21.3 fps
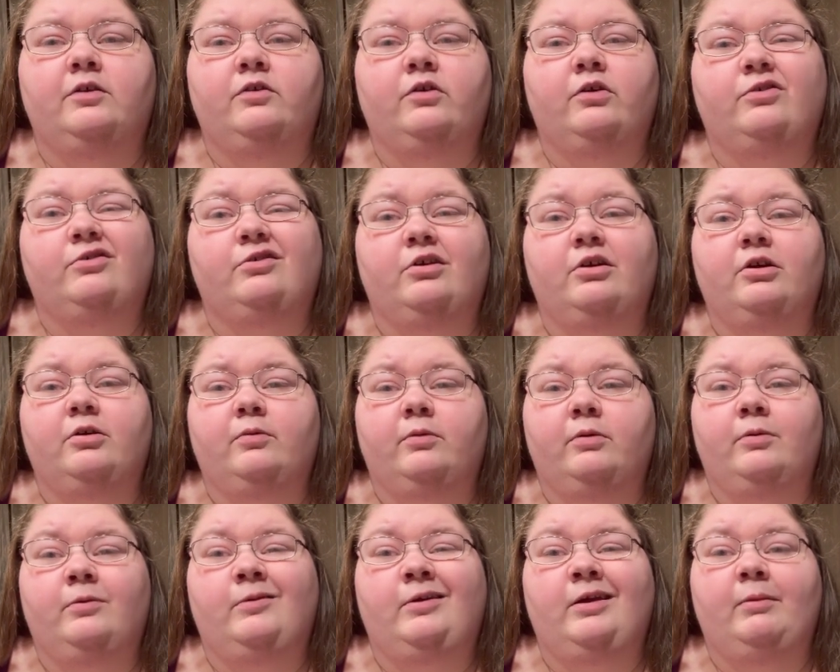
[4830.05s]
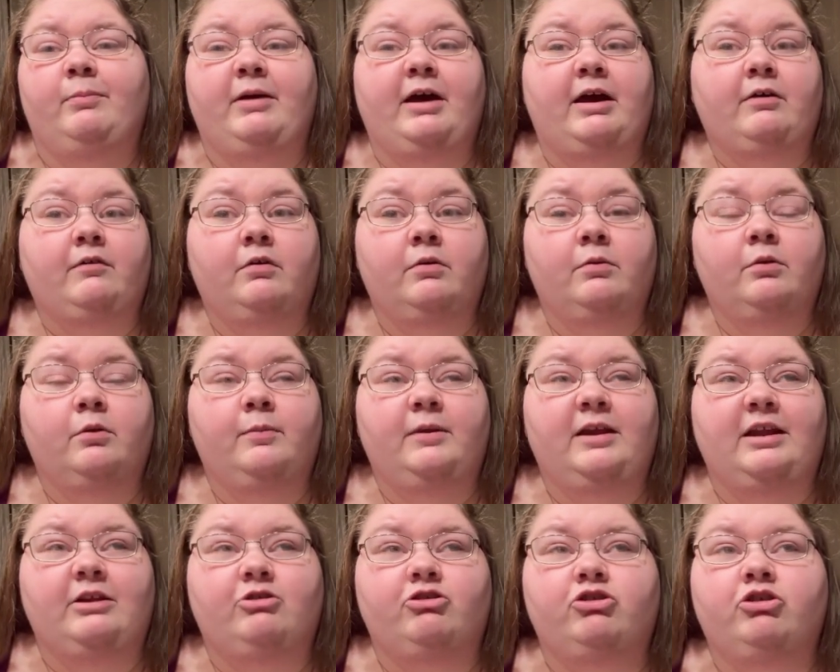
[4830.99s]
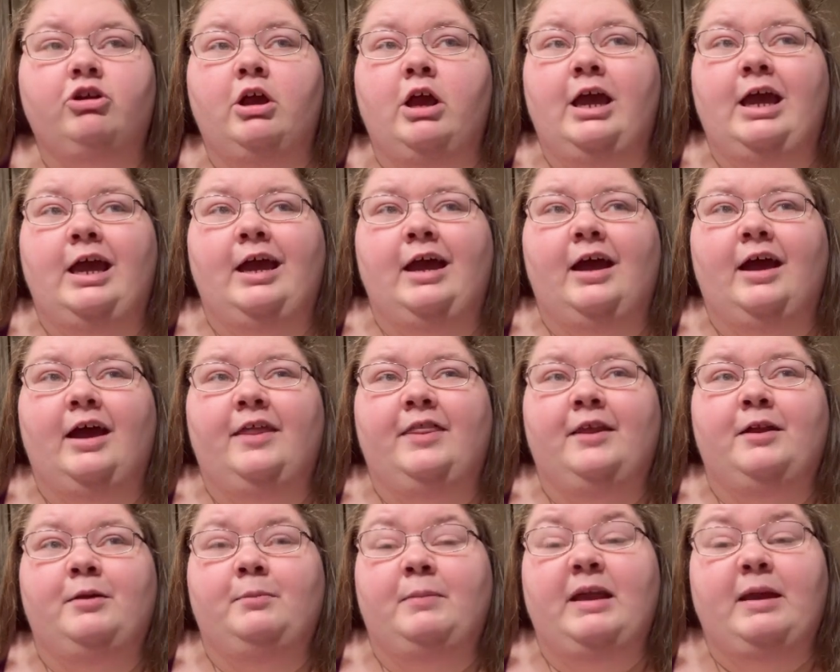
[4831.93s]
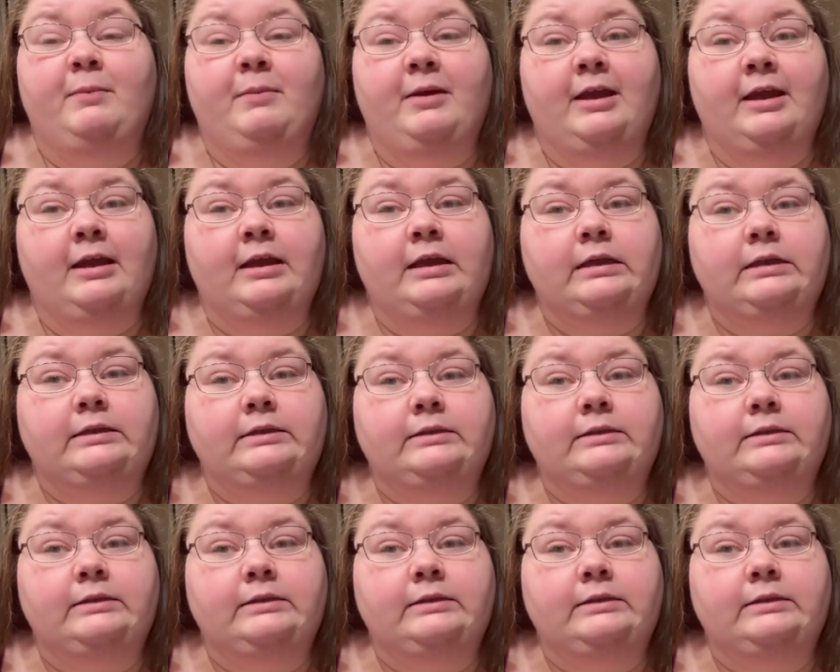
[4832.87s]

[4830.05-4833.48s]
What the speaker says: So I'll start it when we get back from the beach, and then maybe